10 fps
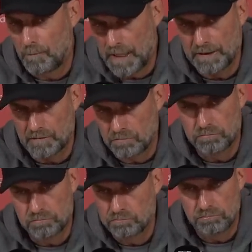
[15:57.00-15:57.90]
but
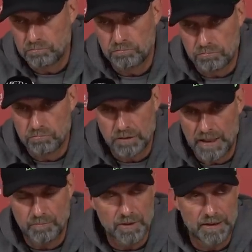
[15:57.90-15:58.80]

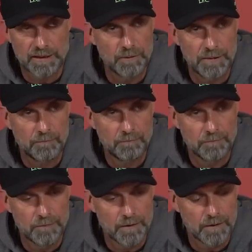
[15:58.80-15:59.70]
helped him anyway.
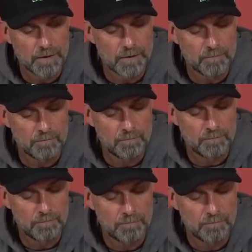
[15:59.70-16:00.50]
No,